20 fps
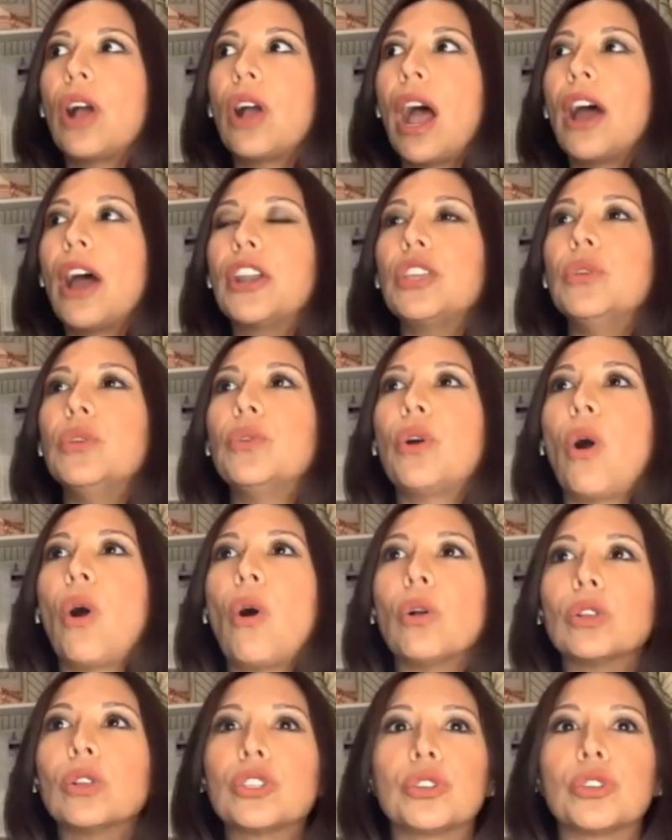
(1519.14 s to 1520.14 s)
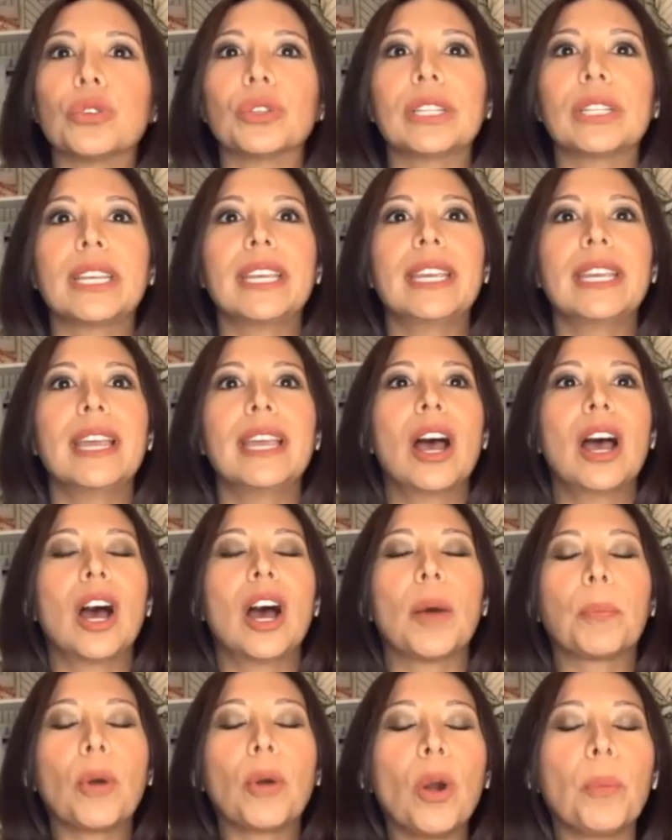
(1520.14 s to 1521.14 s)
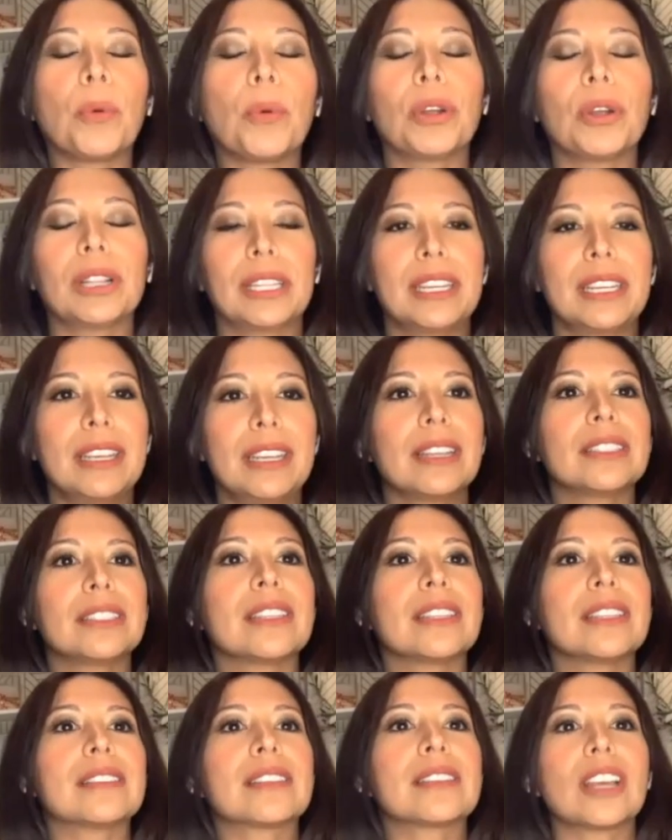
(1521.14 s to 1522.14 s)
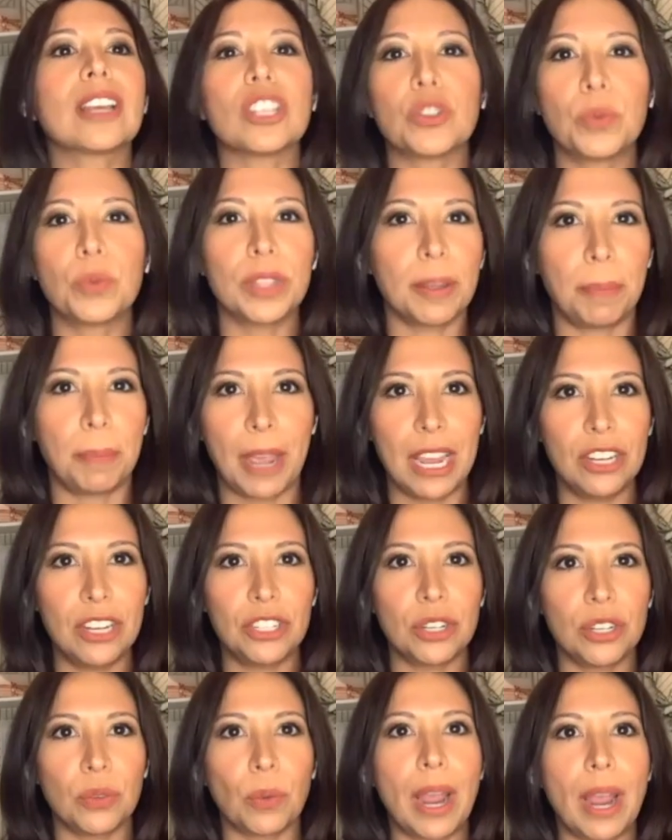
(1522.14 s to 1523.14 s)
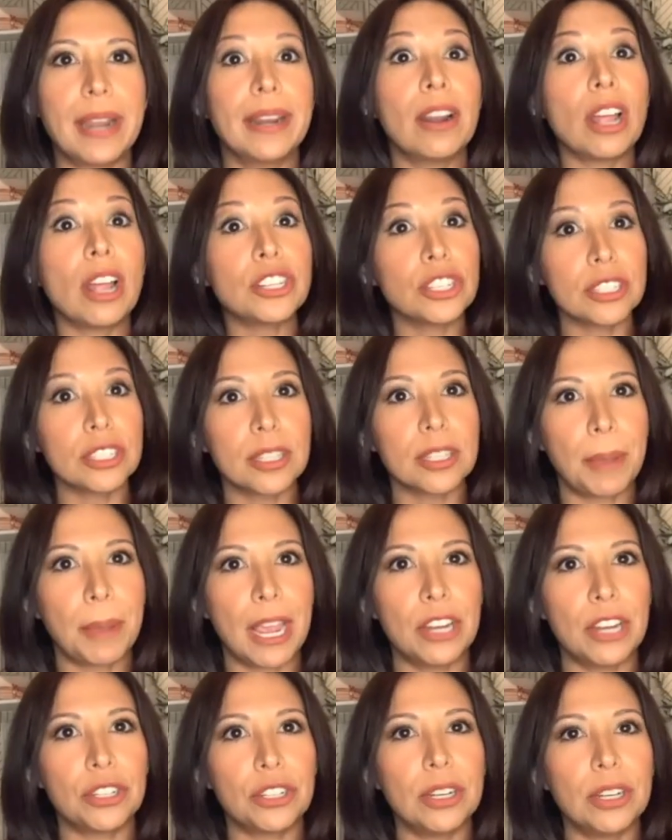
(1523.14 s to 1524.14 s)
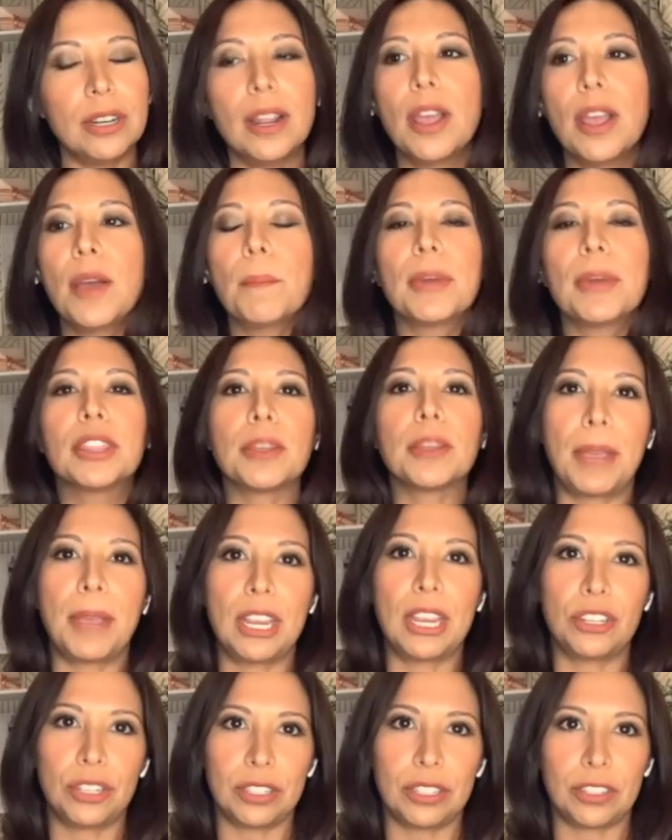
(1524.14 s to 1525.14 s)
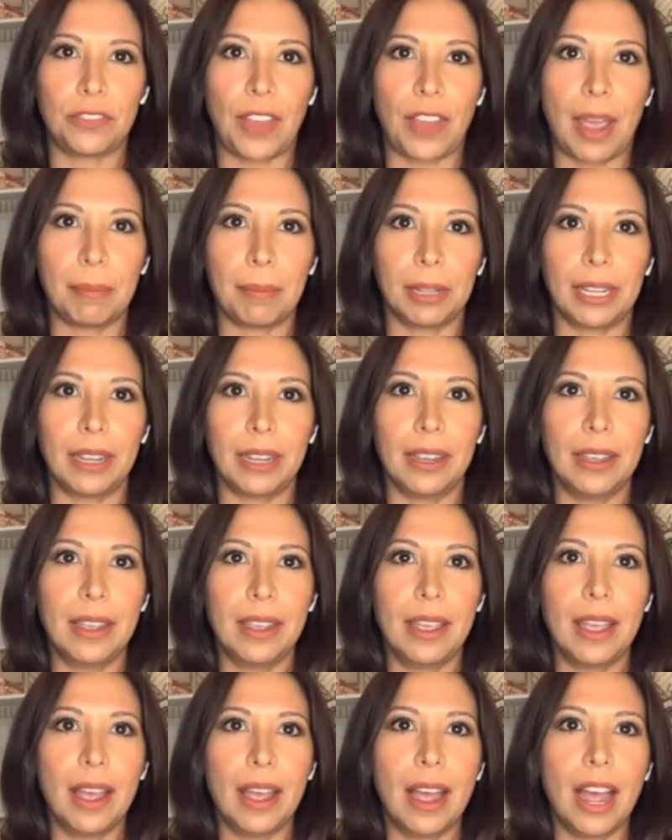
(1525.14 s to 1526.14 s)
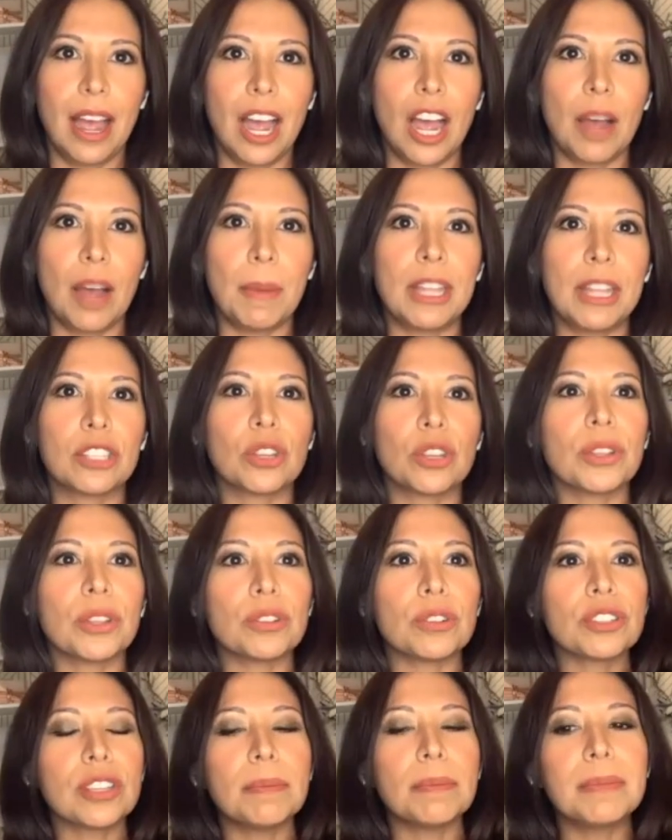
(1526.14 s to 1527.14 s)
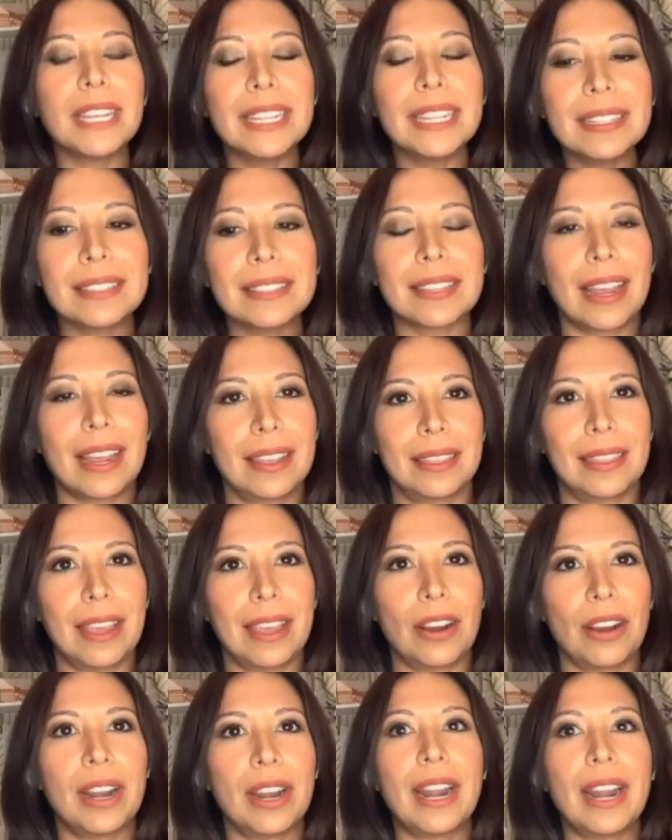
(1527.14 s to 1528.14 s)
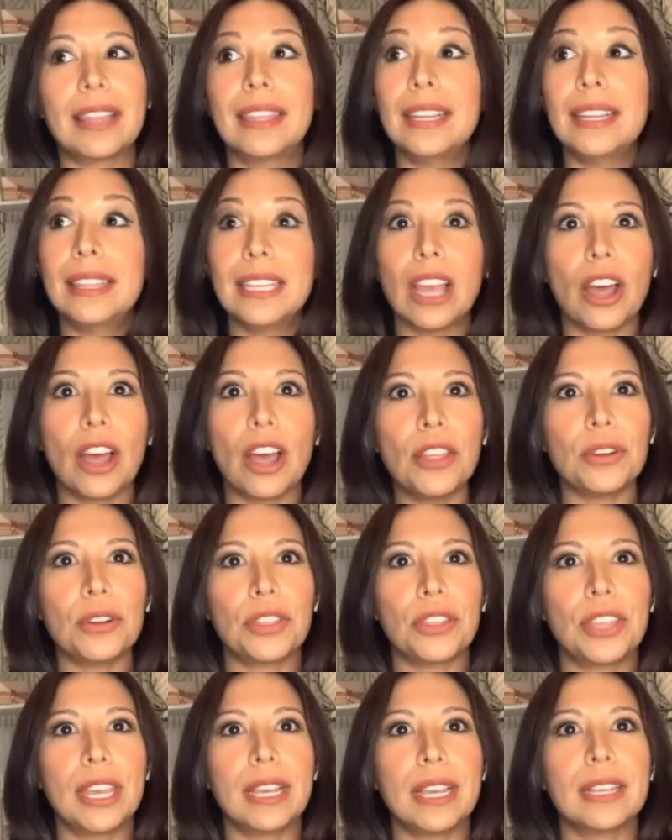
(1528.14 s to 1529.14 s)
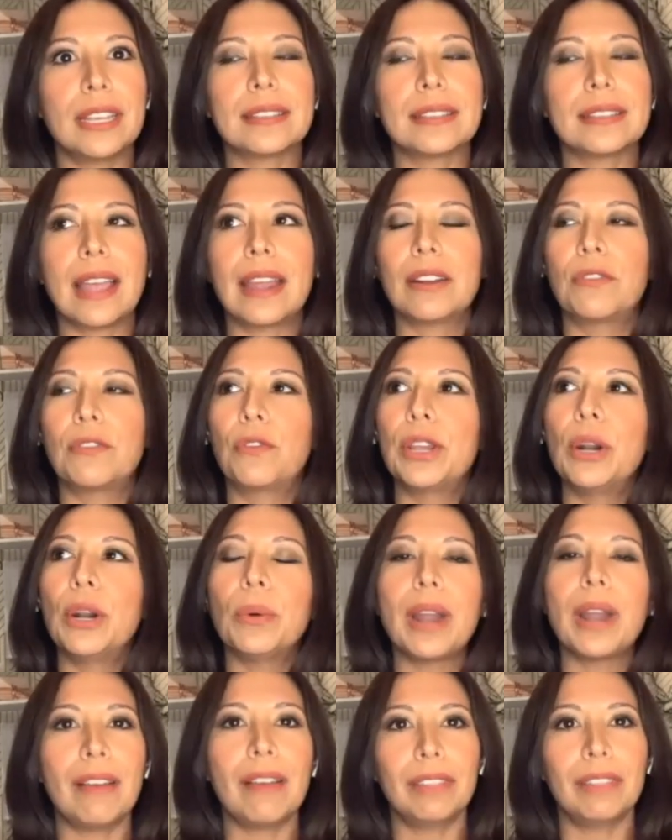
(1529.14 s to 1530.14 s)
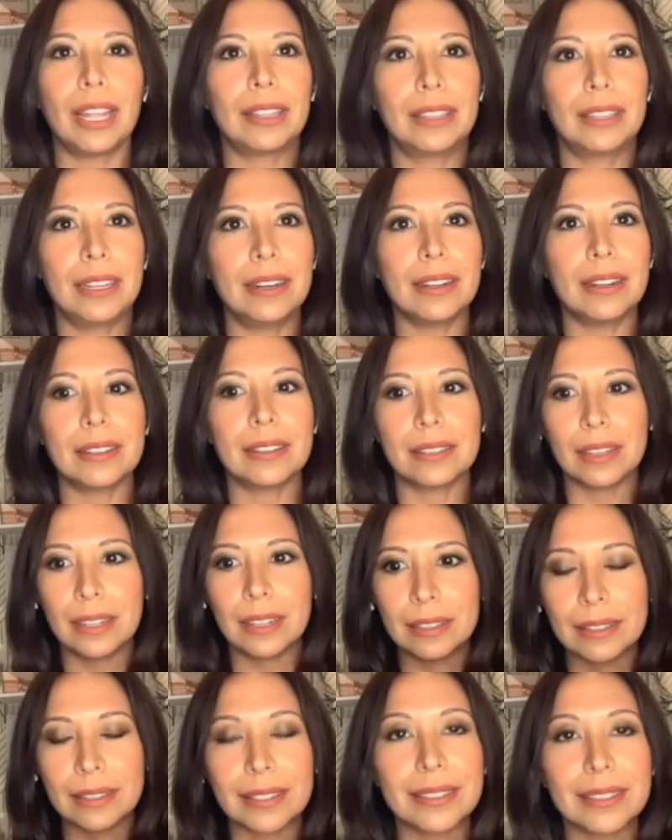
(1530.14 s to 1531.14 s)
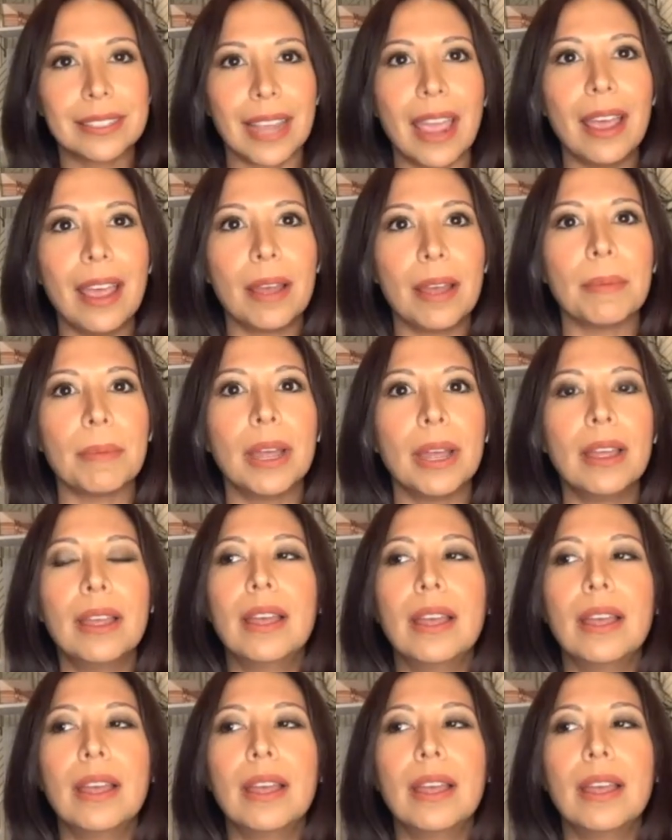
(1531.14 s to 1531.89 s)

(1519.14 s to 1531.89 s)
how do you culturally appropriately discuss with a patient, right? And not just the patient, but the patient's family. And so there's some insight there. And I think the other thing is that if we don't have Latinas in STEM,